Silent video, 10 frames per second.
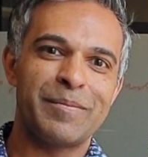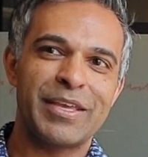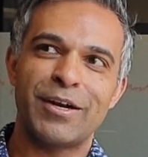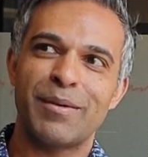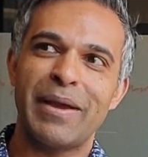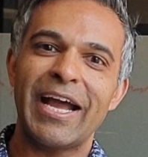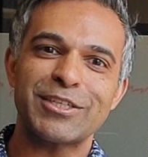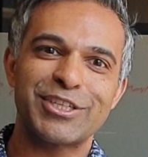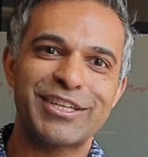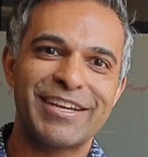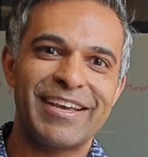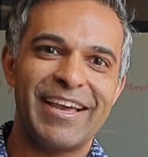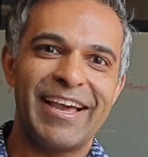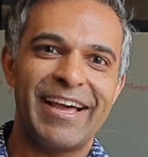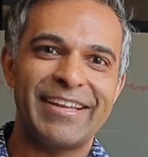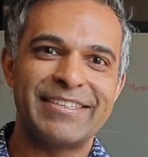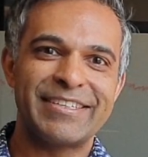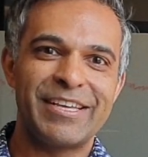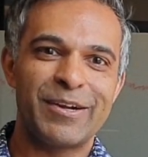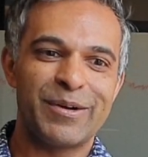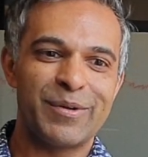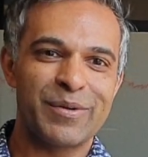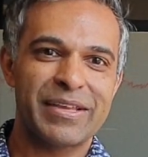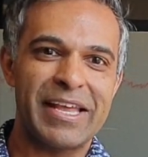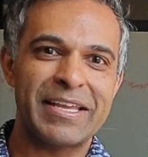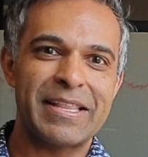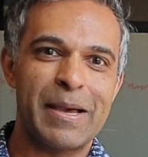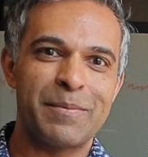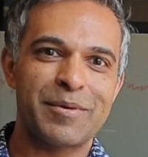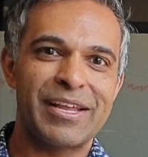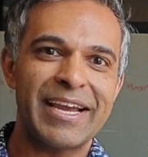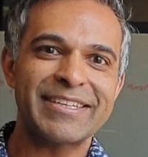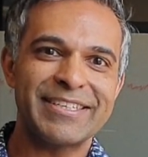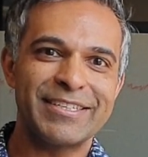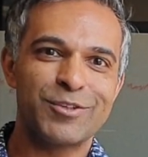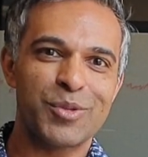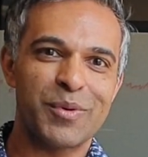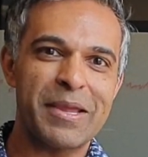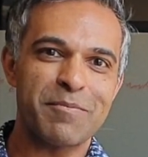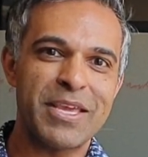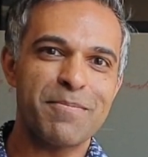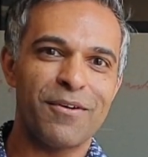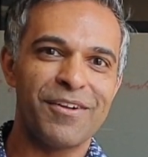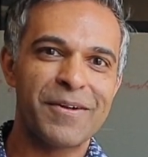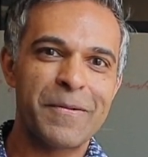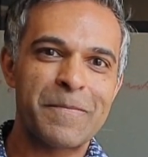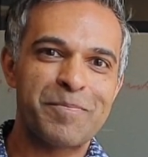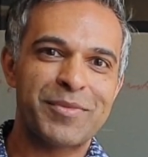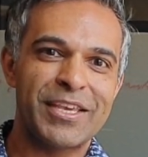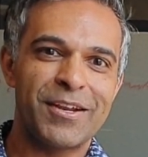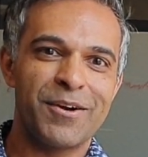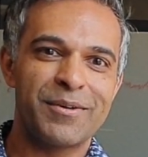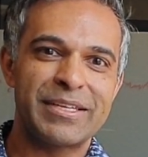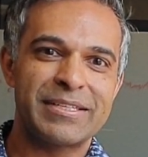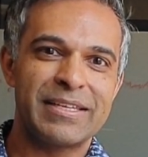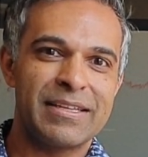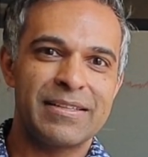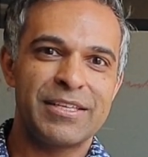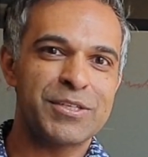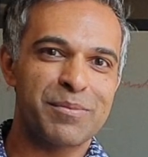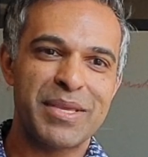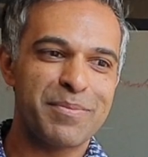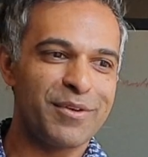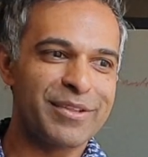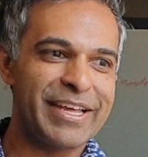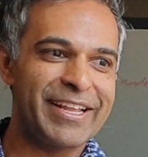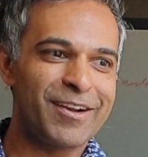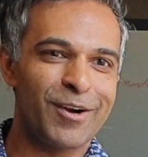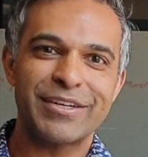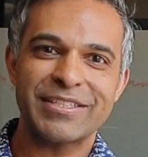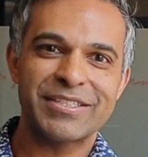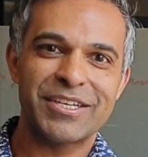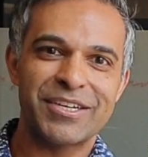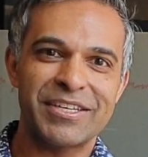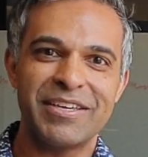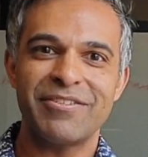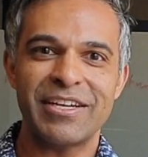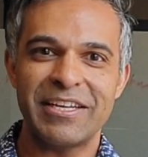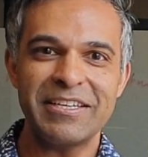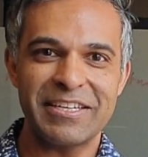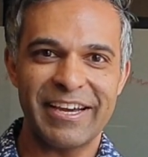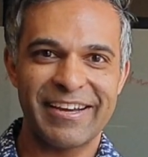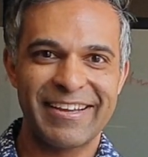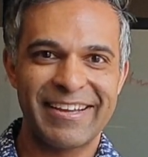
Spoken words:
in our batch, and getting them connected to the right people. These are people that aren't necessarily even in India.